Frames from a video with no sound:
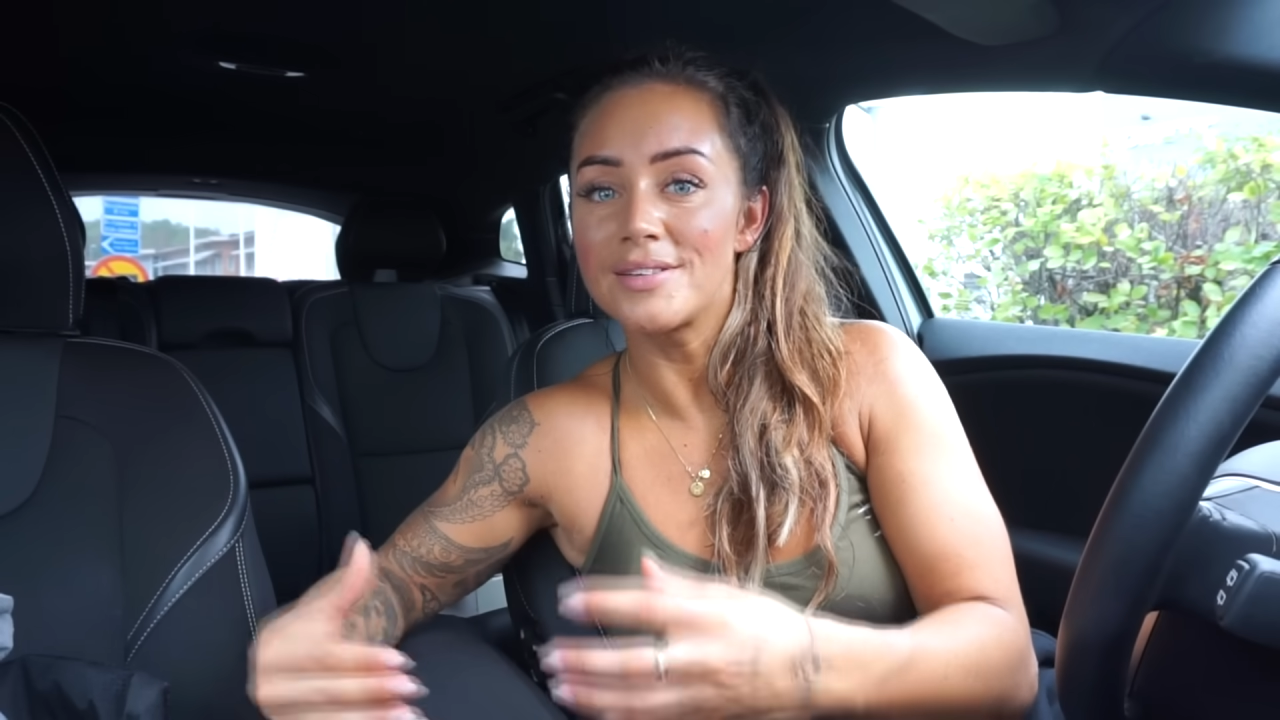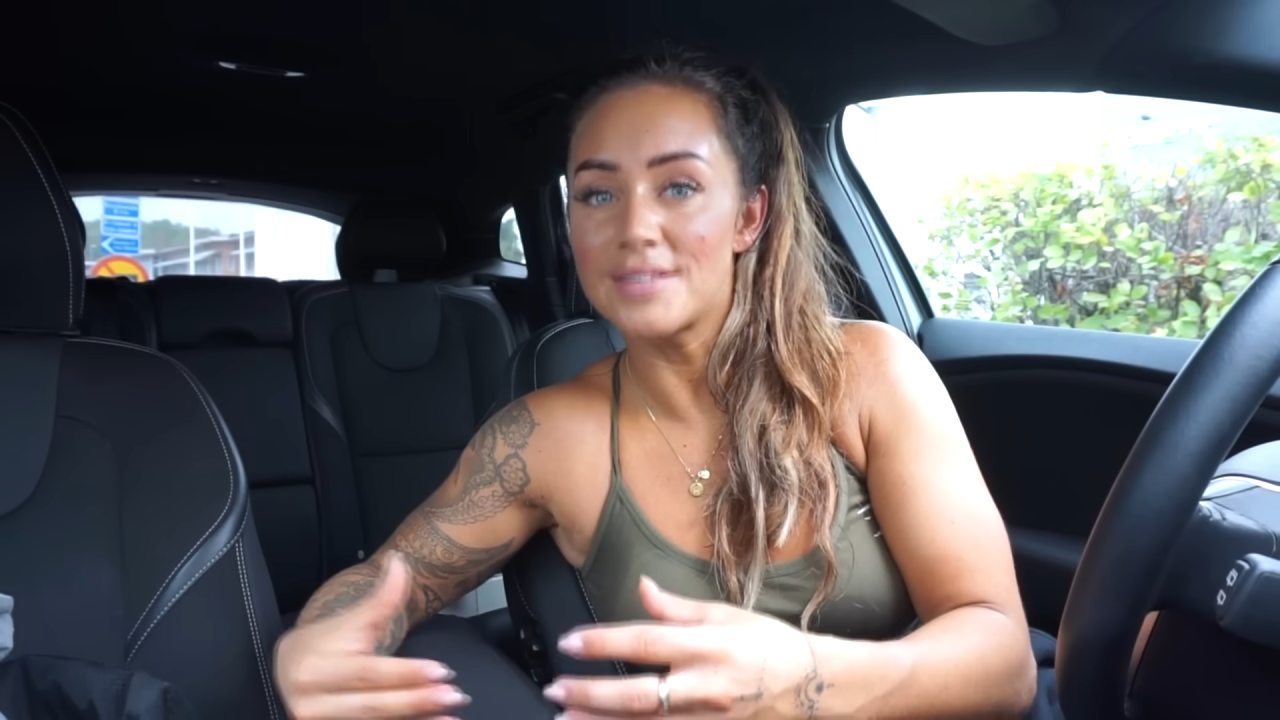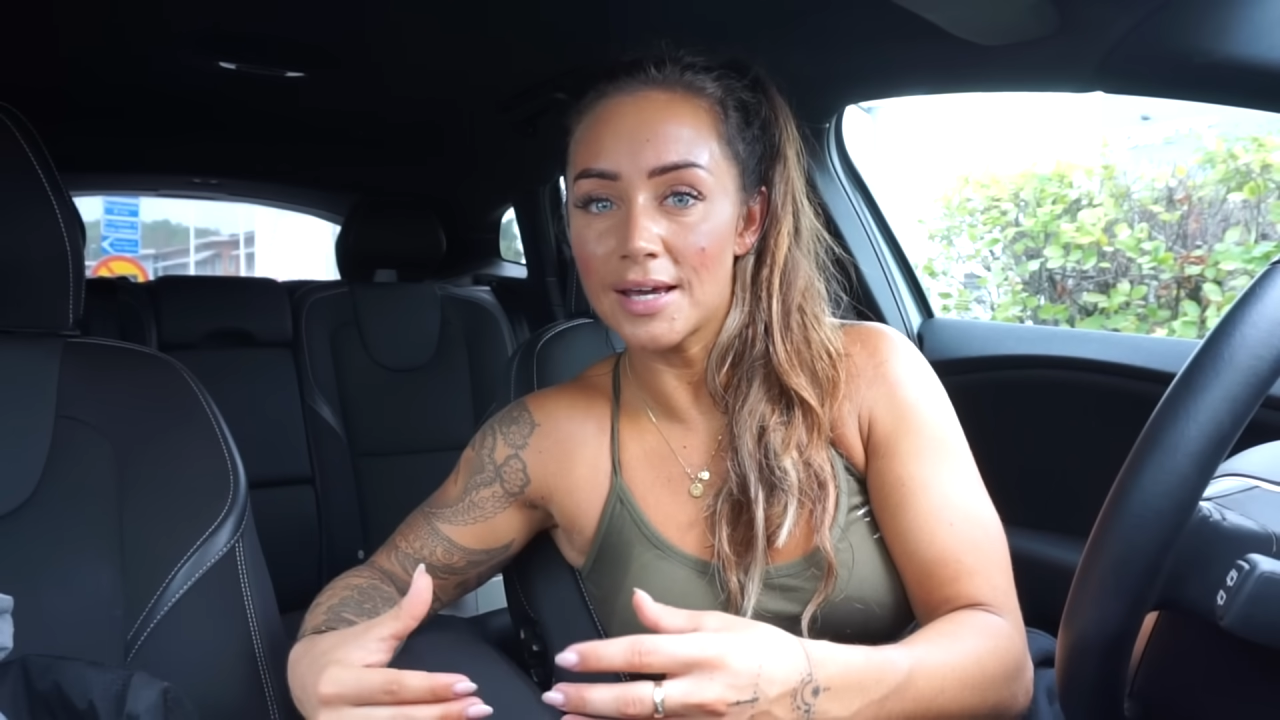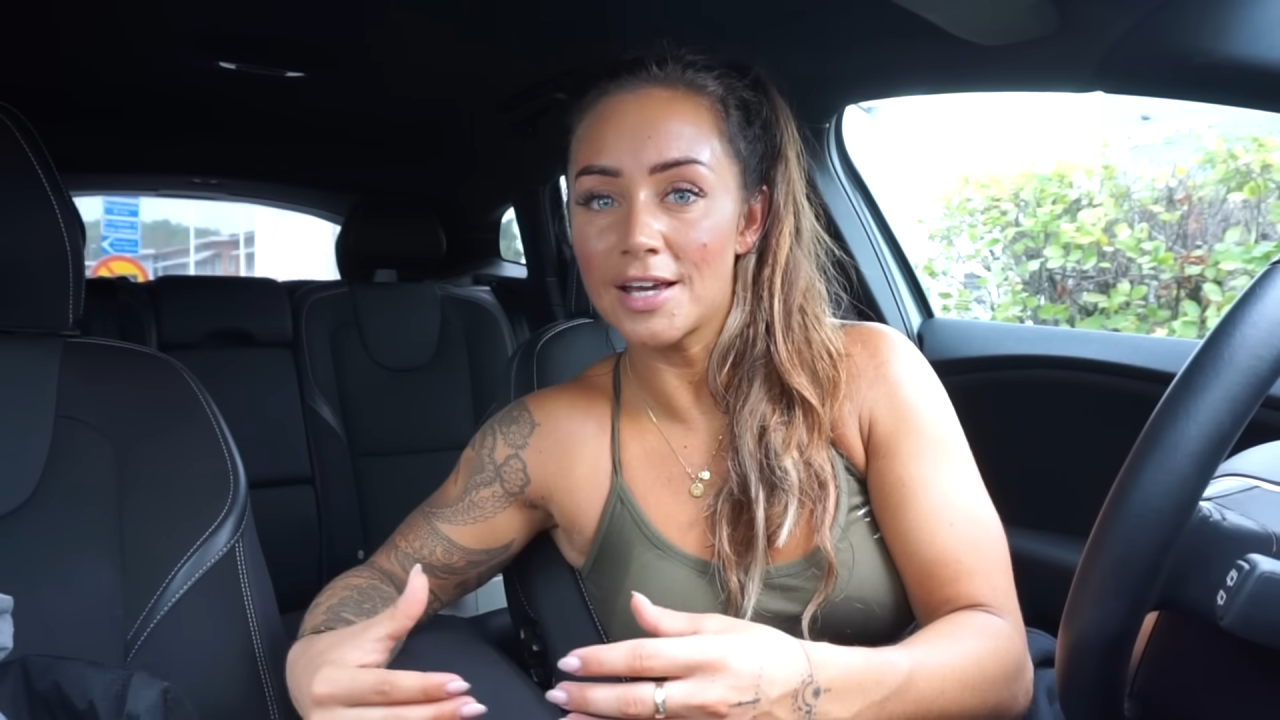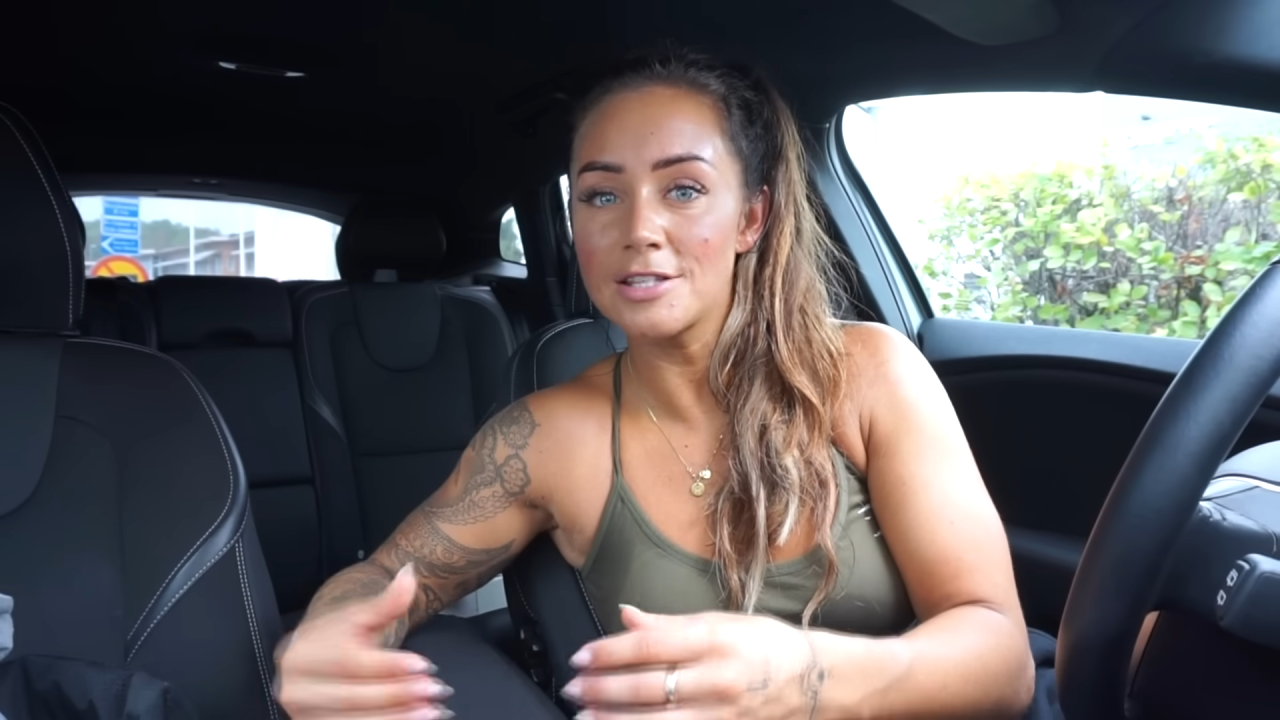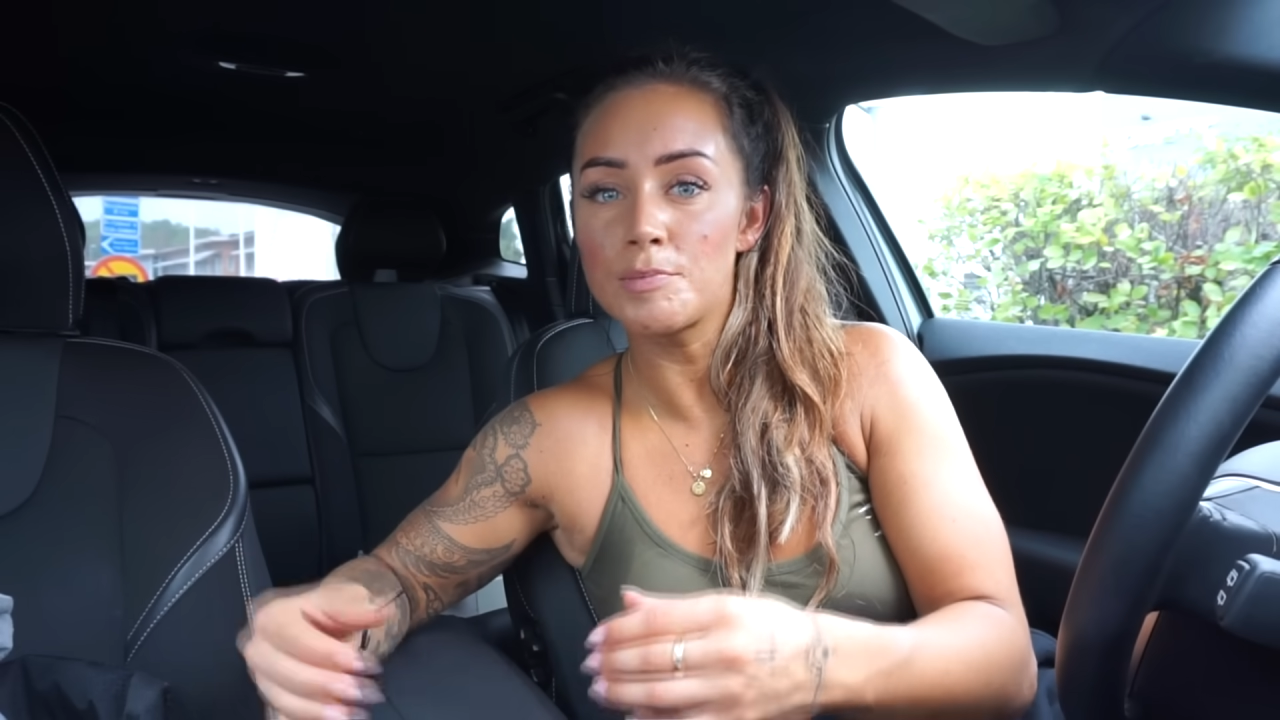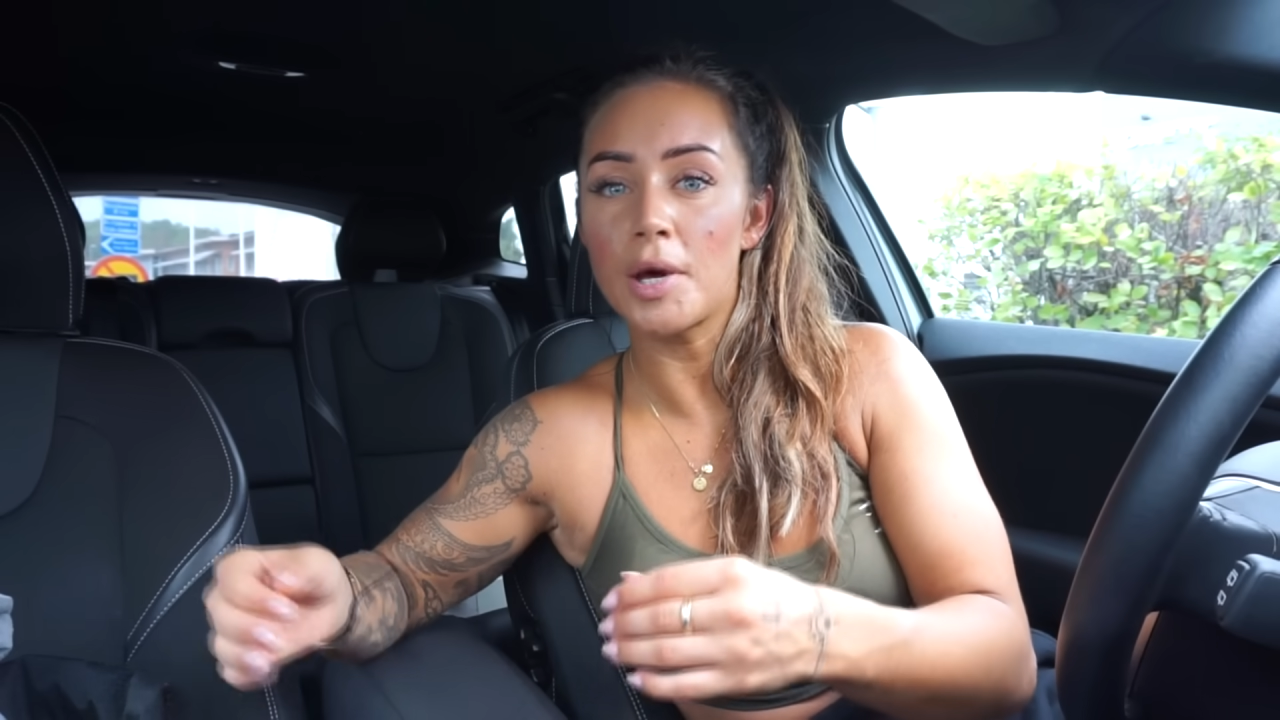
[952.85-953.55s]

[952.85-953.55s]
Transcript: seconds,